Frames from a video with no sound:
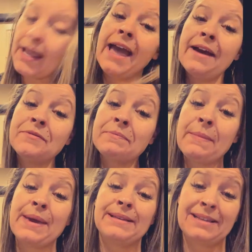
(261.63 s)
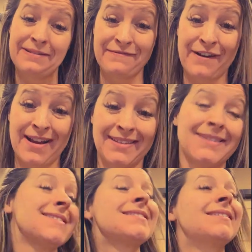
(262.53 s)
I have amazing
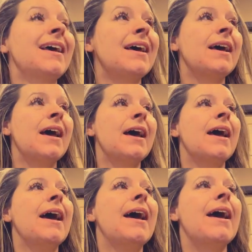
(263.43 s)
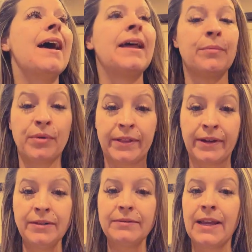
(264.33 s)
friends and a
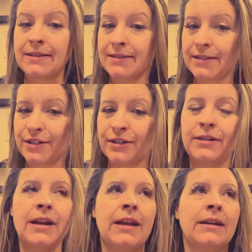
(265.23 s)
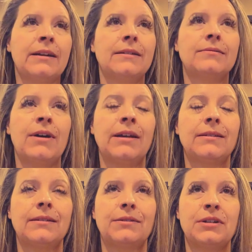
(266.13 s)
brother and a sister and, well,
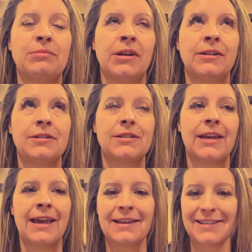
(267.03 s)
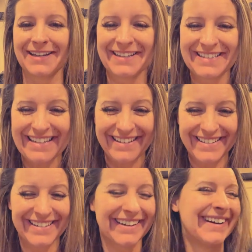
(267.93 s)
three brothers, I guess, and a
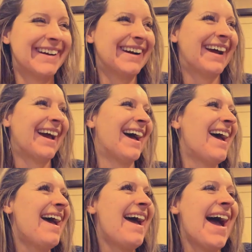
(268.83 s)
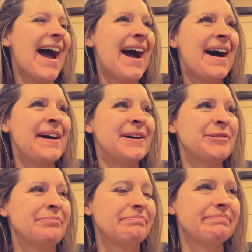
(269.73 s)
sister.
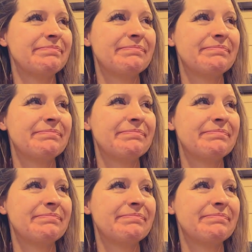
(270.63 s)
um...